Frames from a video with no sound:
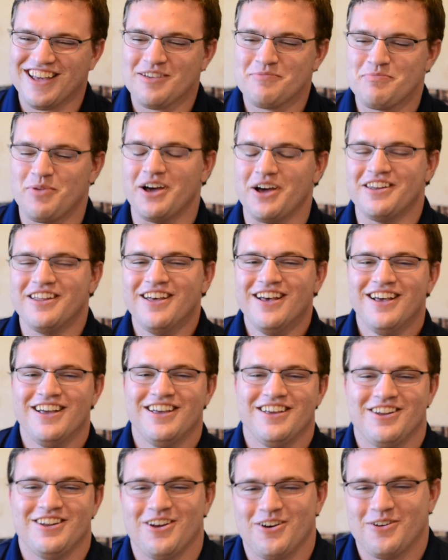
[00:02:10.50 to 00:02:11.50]
But,
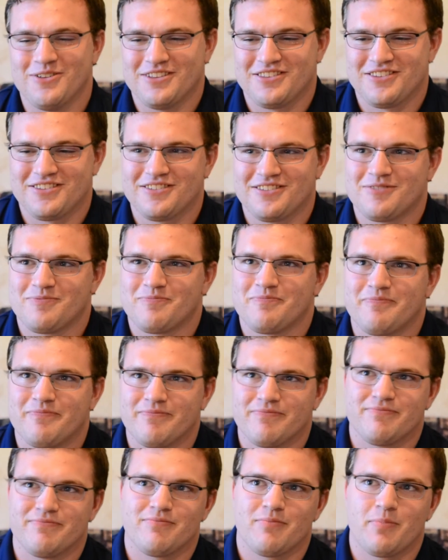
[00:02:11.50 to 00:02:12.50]
you know,
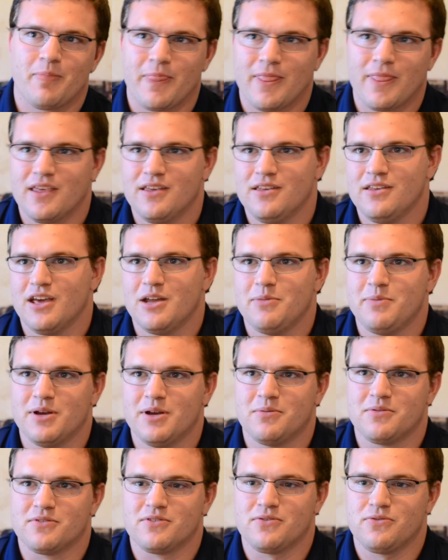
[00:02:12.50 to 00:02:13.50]
you got to be
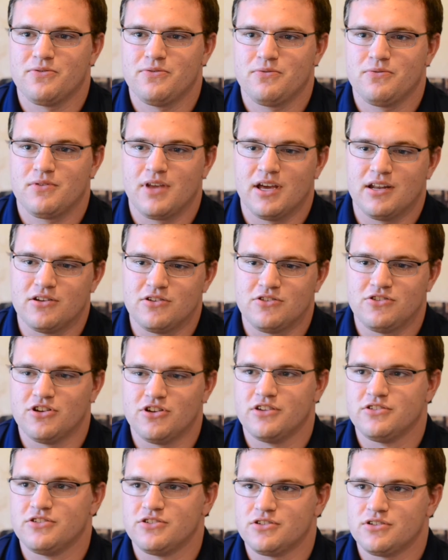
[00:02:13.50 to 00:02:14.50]
able to kind of
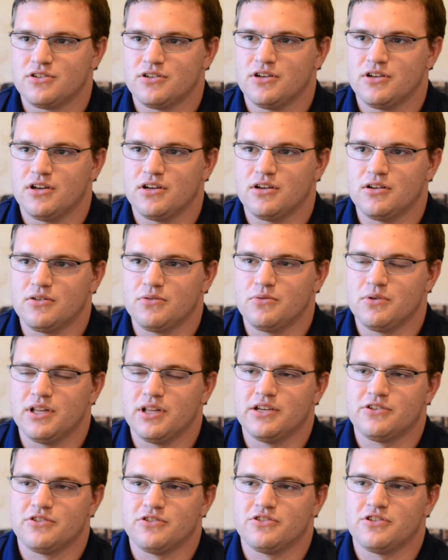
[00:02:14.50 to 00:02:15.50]
judge a
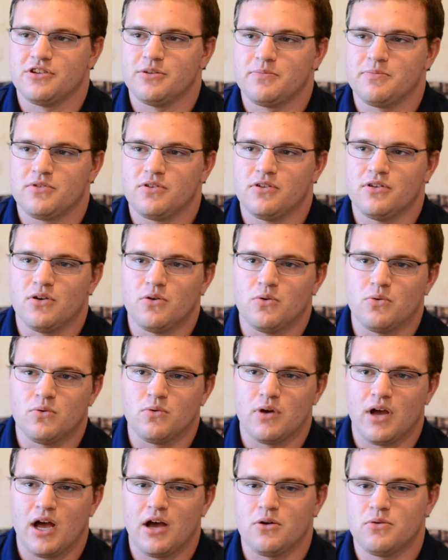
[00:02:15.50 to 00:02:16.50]
relationship to know
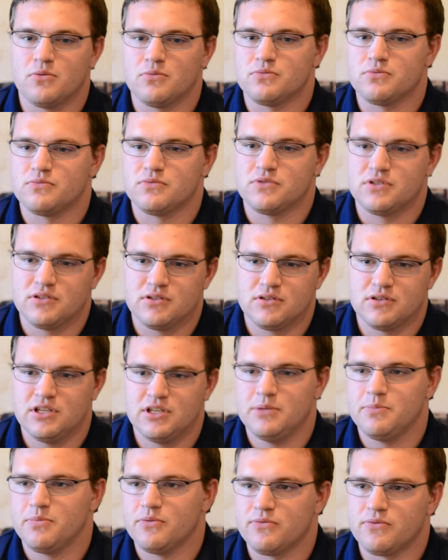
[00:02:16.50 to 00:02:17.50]
how
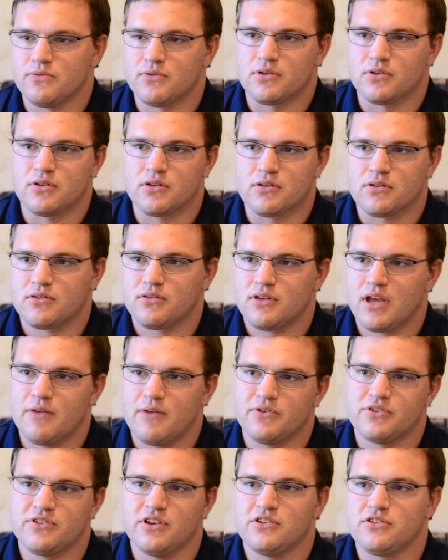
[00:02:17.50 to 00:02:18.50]
deep of a
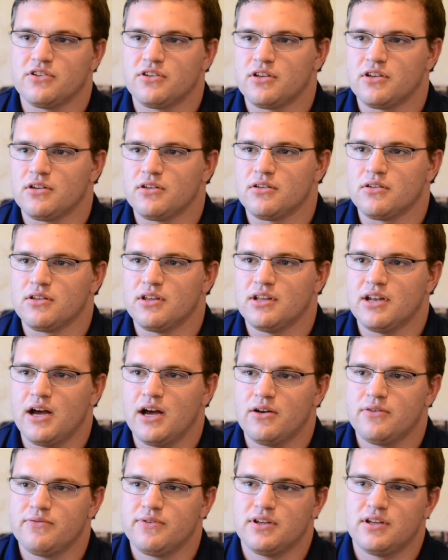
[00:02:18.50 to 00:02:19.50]
conversation can get
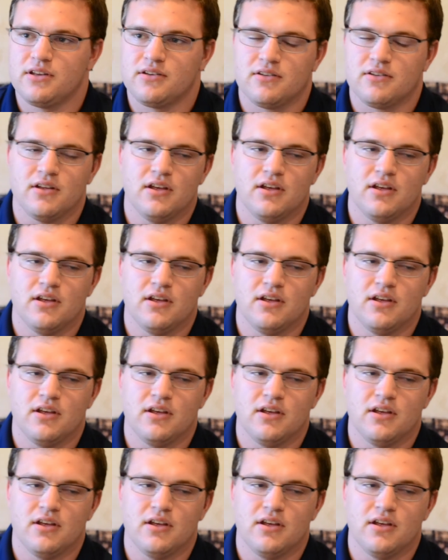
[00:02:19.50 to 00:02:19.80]
out of it.